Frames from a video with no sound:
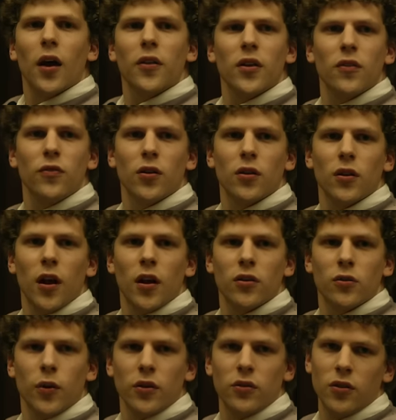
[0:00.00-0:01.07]
I think if your
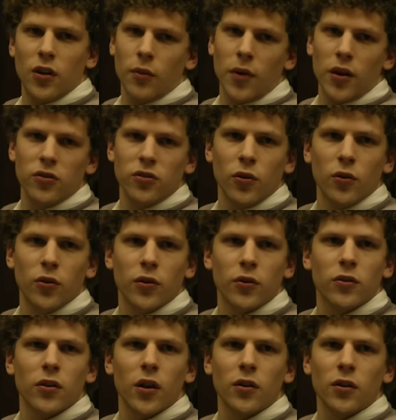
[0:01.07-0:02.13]
clients want to sit on my
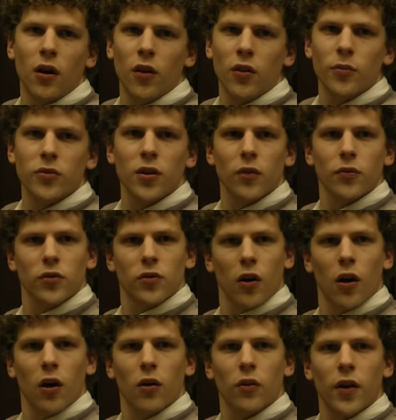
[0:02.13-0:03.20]
shoulders and call themselves
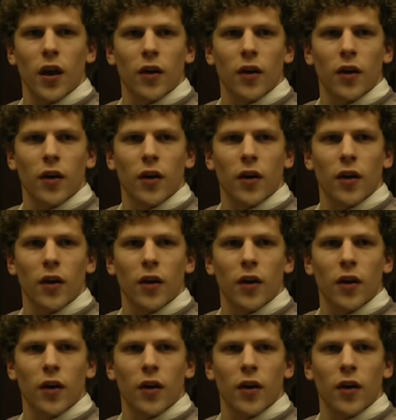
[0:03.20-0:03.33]
tall, they